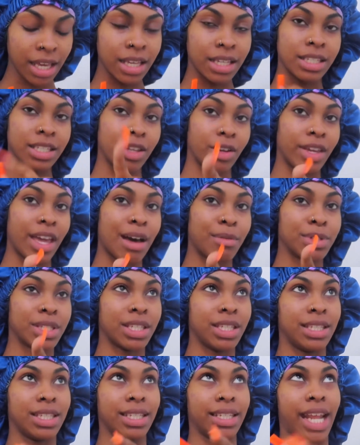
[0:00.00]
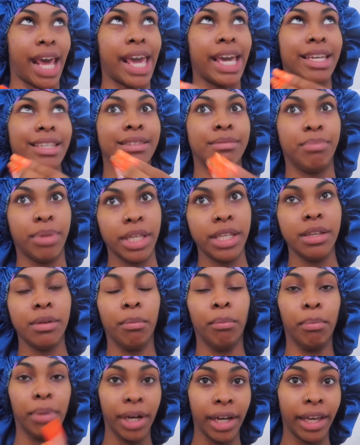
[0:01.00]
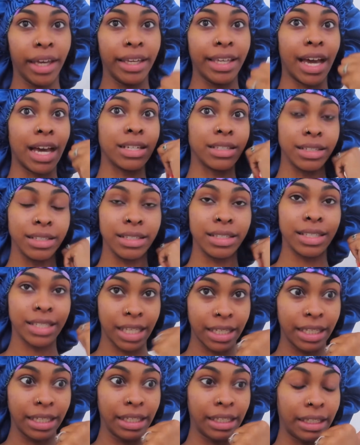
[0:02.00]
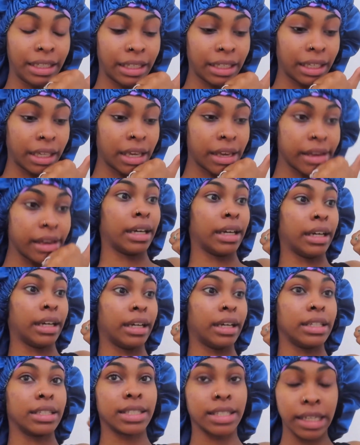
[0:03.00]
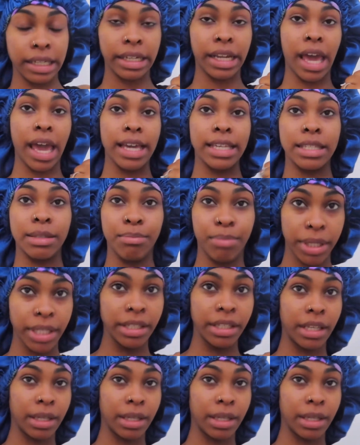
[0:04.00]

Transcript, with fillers: So y'all will see today's beat, but y'all should have seen Sunday's beat.